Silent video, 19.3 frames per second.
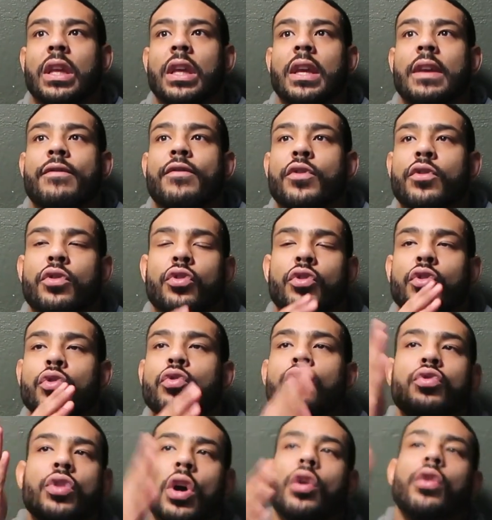if
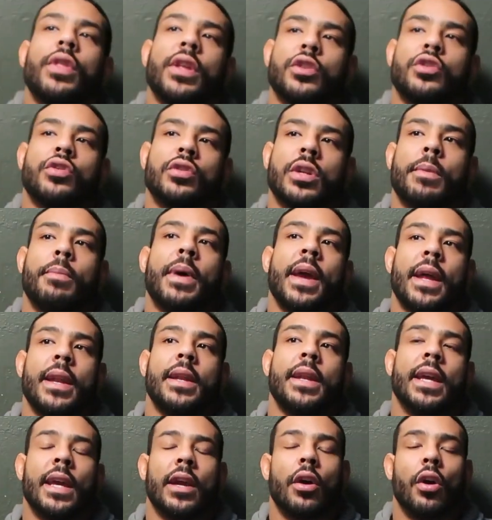you know that you're
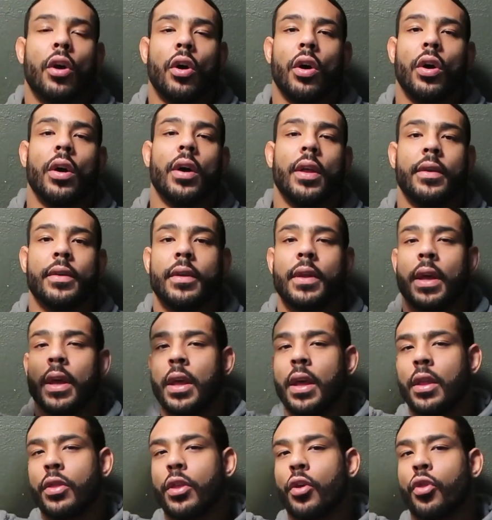depending on
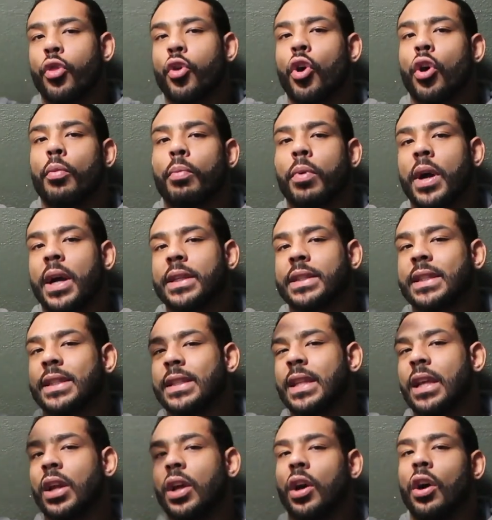the thought
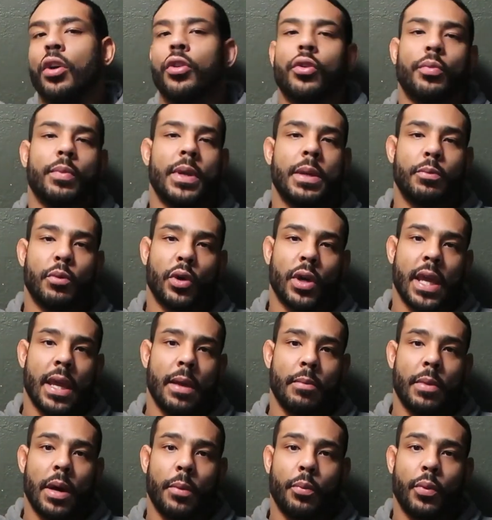process that other people
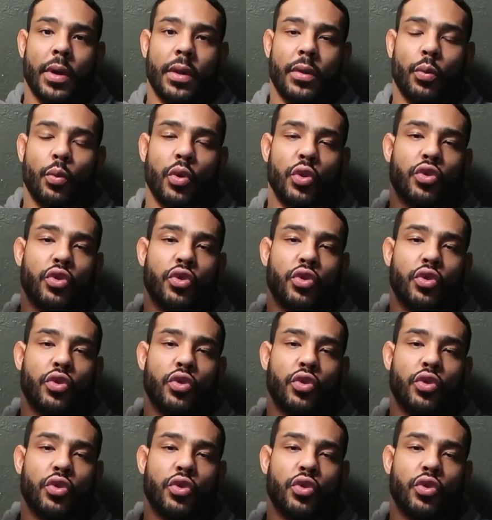came up with.